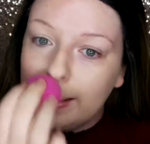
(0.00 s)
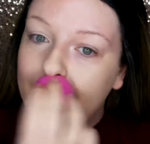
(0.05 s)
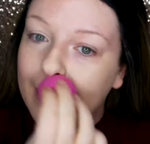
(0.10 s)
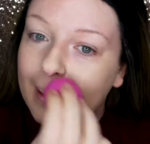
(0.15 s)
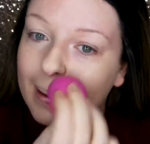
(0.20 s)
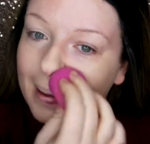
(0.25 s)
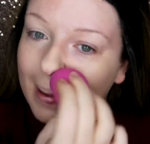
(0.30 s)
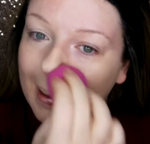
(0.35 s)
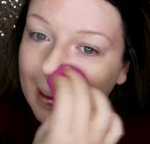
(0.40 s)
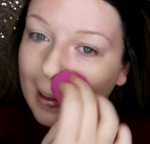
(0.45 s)

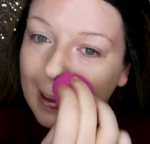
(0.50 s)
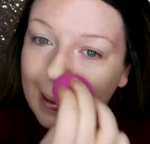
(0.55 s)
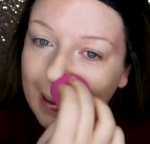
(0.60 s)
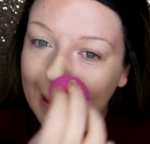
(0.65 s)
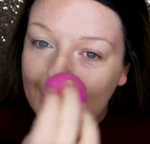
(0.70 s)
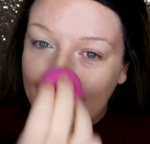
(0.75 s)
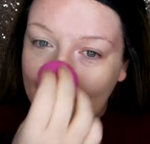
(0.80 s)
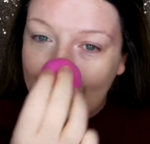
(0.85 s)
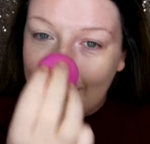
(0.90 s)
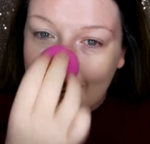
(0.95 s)

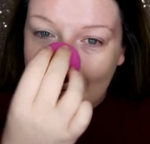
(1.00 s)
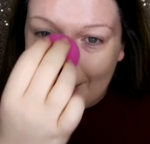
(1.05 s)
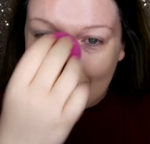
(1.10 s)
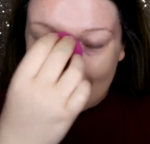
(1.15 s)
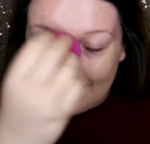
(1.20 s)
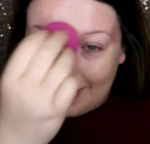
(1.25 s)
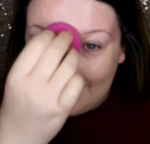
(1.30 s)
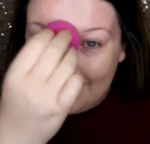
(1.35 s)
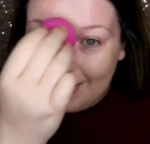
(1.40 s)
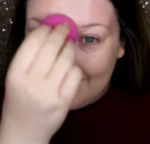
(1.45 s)

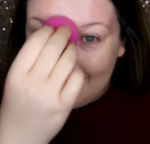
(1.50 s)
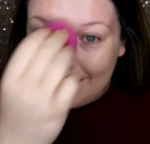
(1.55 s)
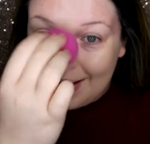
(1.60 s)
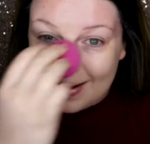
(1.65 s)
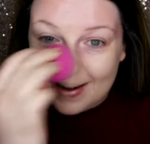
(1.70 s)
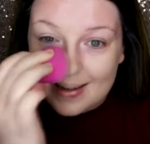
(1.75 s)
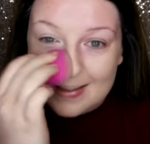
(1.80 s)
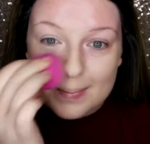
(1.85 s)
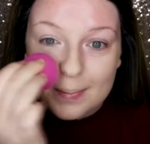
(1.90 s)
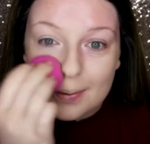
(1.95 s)
I
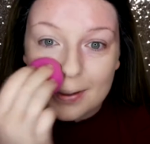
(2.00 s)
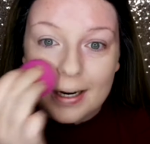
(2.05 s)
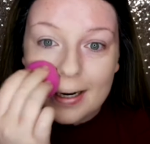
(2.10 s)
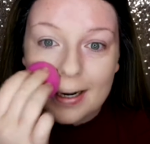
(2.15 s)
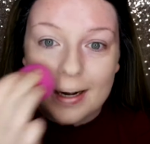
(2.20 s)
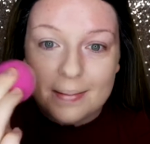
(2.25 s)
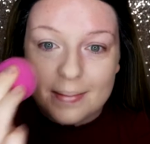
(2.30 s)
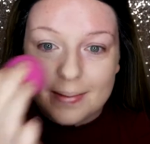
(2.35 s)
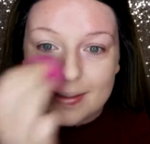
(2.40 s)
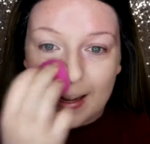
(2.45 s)
was pretty
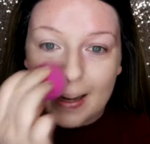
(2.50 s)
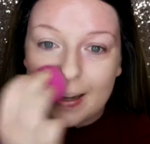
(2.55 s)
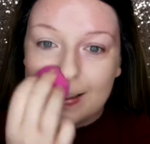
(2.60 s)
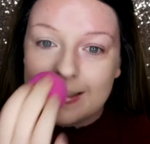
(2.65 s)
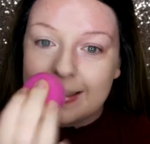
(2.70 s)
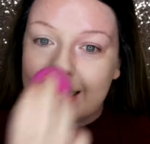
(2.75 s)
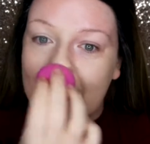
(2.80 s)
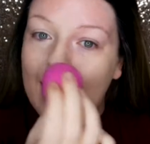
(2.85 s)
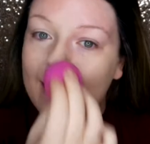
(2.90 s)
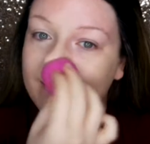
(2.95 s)
upset
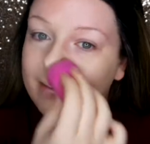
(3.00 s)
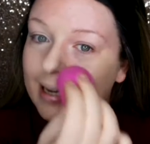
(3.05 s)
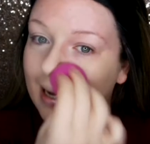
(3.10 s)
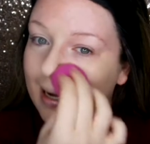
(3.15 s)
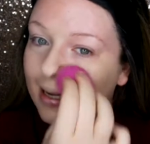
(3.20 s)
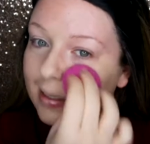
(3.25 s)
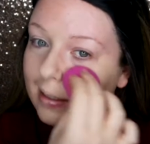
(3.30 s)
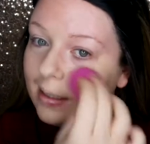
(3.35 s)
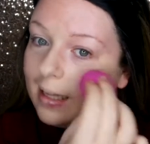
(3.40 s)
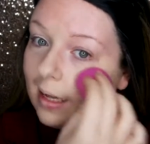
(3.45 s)
because I haven't
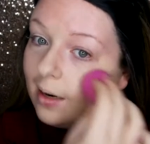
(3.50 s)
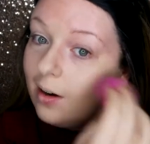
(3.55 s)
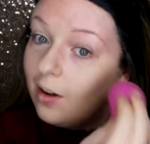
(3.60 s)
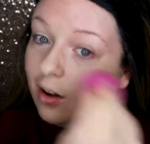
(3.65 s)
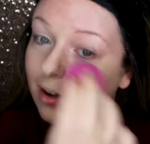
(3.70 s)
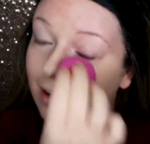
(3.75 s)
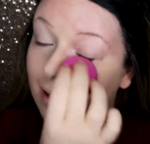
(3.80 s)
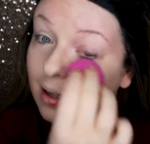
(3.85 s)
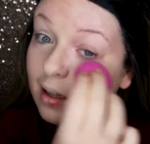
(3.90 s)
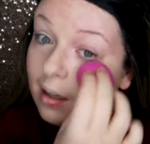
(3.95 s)
had it that
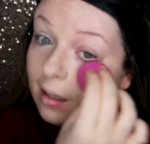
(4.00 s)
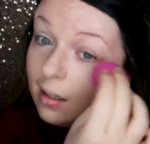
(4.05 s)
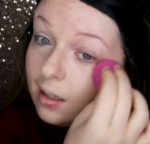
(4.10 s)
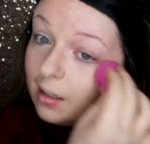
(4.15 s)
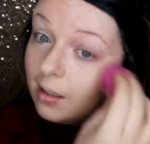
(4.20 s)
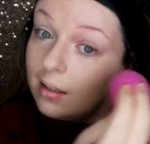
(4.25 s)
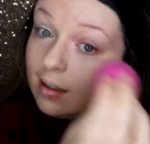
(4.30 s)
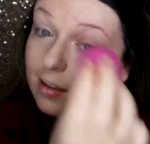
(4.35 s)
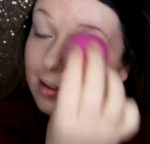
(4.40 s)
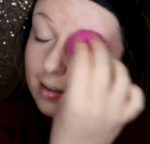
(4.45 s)
long.
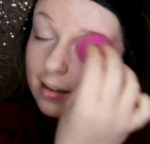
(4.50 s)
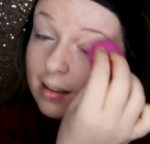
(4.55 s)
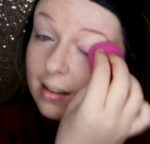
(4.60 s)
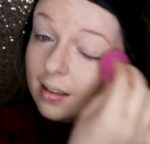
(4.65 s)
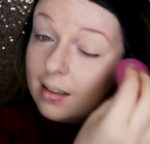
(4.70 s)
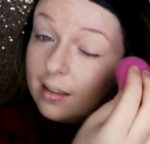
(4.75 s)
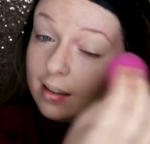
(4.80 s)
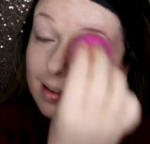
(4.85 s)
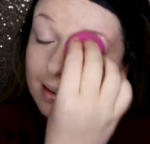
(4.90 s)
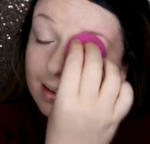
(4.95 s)

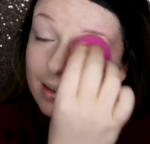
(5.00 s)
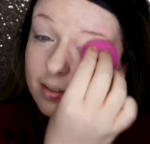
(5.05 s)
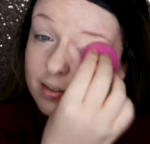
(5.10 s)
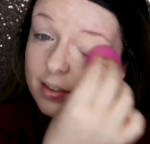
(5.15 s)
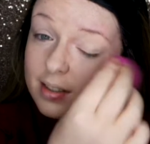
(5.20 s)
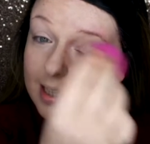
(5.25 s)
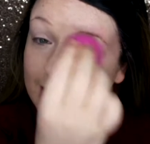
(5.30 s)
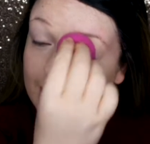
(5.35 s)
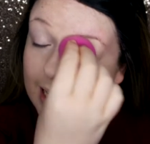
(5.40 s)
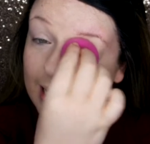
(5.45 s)
And
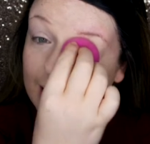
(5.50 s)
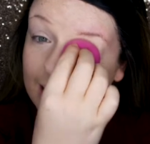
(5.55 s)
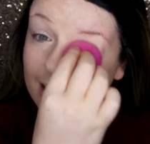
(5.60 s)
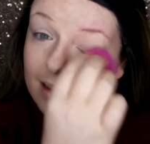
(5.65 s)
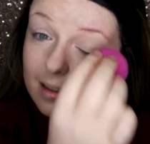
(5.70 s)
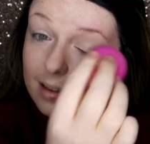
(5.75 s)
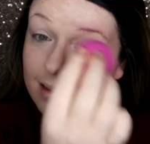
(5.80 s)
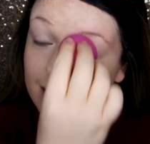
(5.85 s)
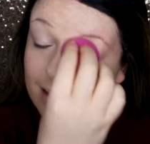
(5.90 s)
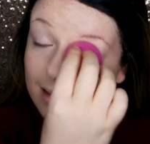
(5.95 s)
obviously,
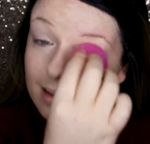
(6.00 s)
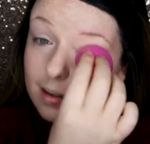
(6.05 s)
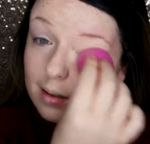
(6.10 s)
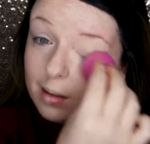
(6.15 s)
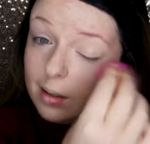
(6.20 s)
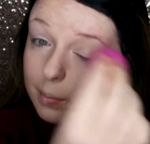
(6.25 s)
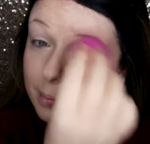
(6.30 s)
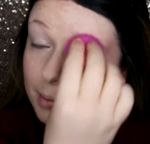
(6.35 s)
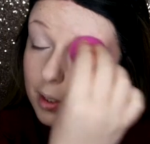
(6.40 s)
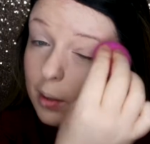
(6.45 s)

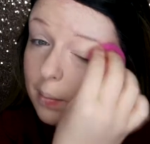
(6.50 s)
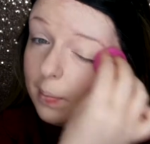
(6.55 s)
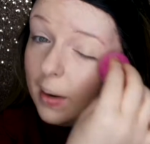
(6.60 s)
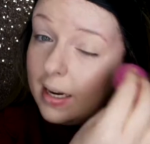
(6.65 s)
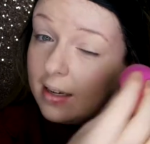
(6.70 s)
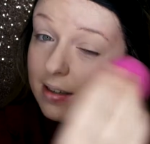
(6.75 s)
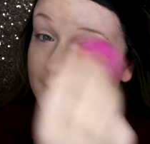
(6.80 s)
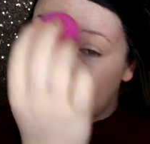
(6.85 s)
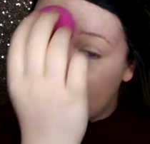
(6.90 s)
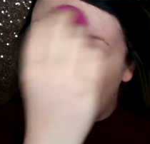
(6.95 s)
beauty
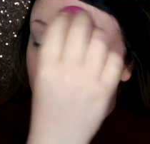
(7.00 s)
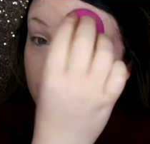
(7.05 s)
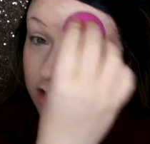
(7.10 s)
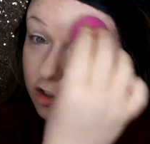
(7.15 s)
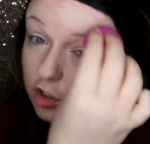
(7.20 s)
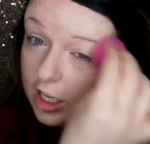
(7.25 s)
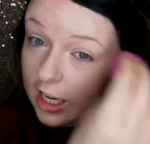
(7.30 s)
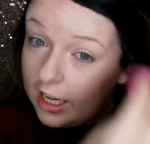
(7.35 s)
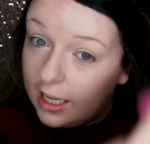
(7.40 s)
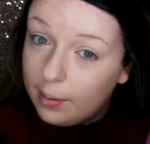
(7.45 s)
blenders
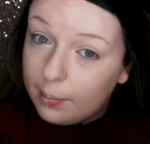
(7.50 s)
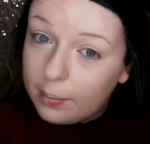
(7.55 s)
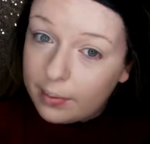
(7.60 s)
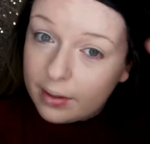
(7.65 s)
aren't cheap.